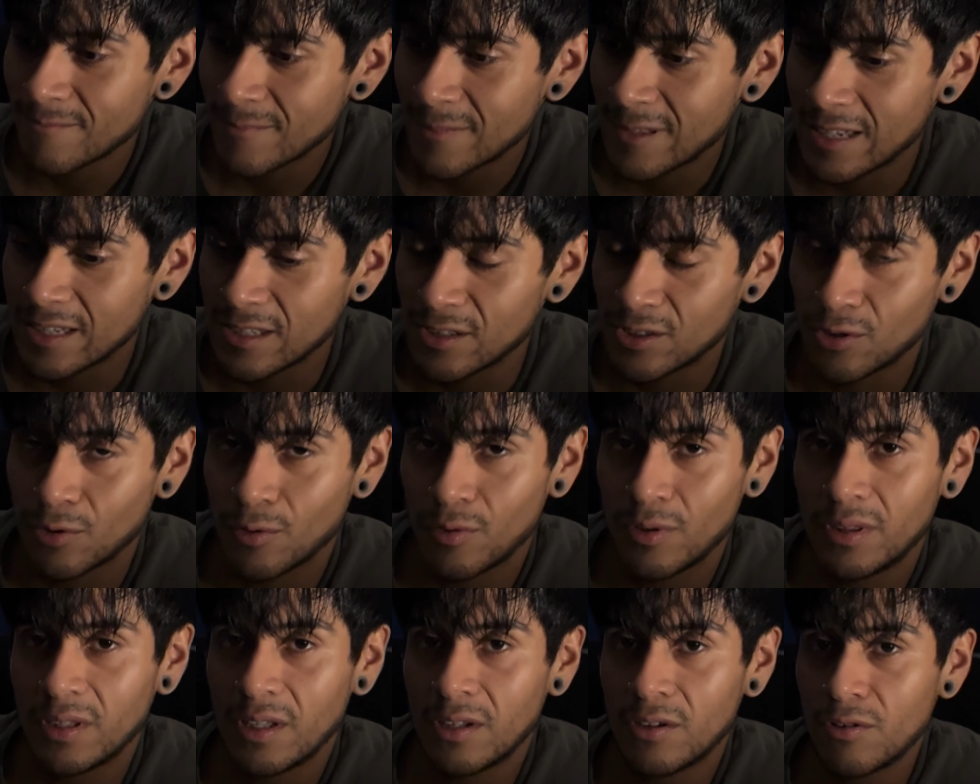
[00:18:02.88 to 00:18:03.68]
is
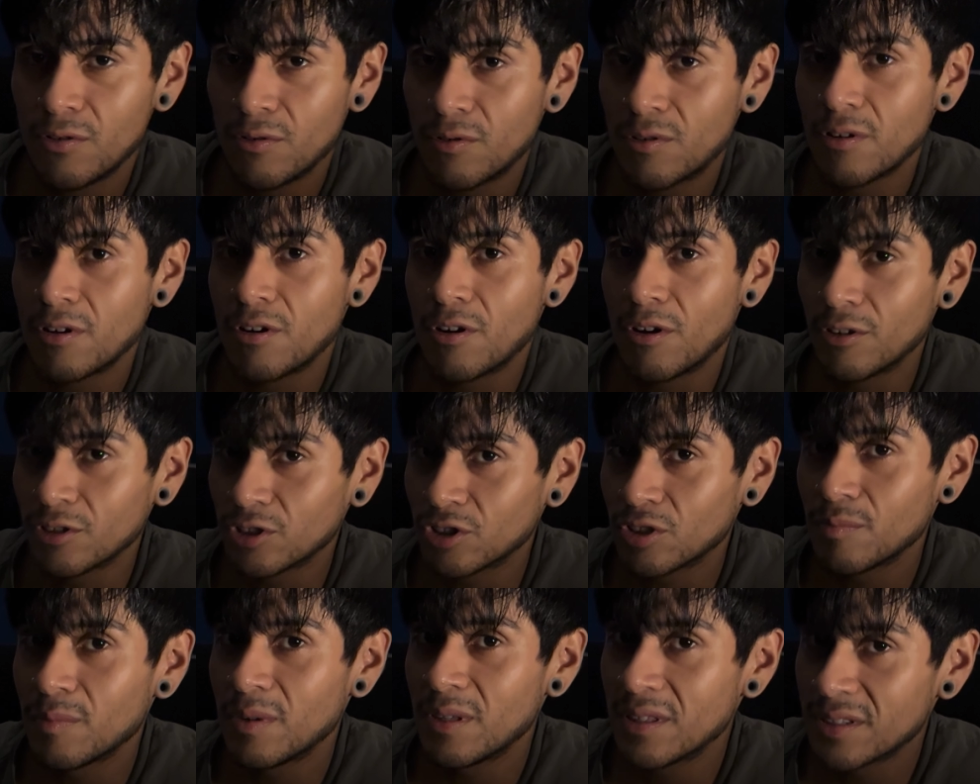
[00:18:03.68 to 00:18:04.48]
knowing that you can
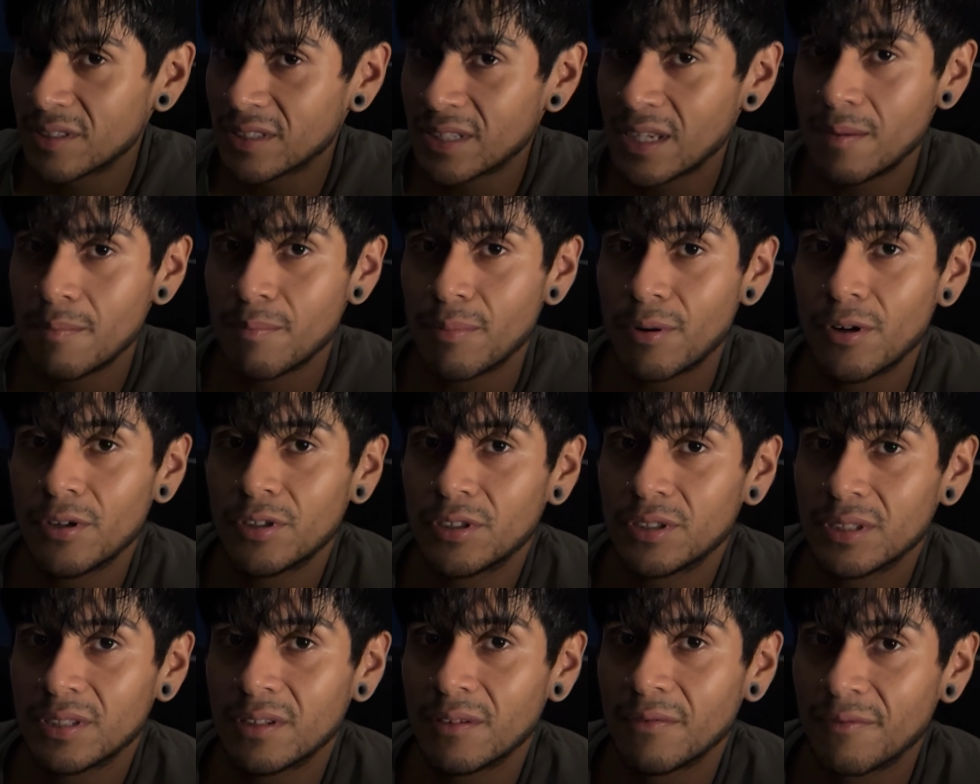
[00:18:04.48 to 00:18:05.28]
also be the same
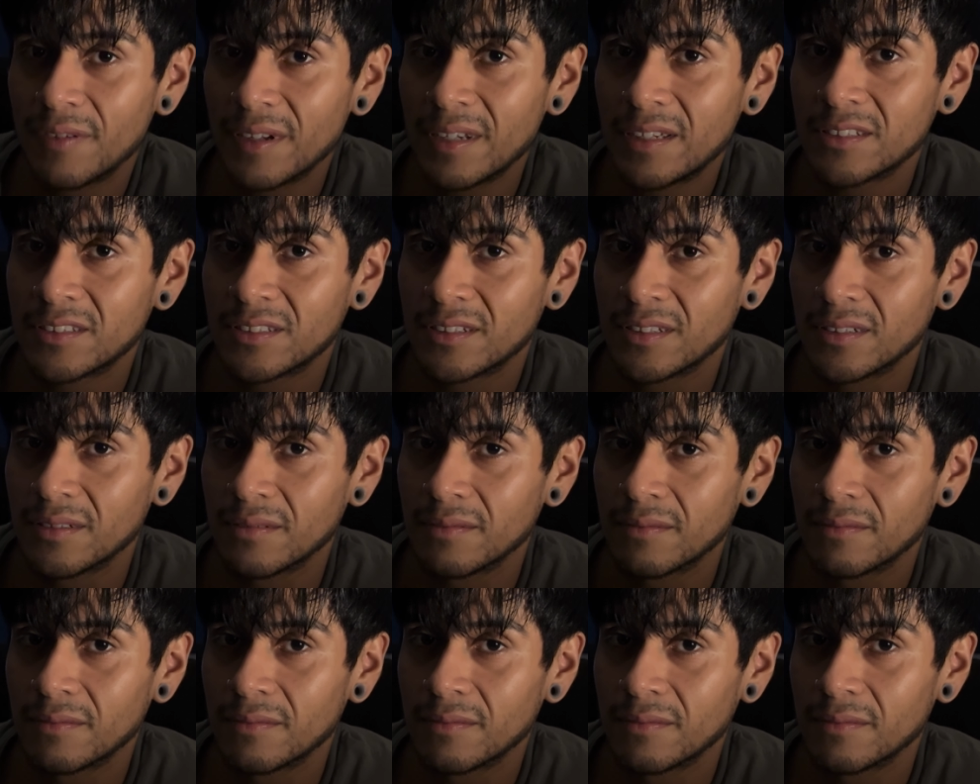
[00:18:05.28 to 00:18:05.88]
person to fix it.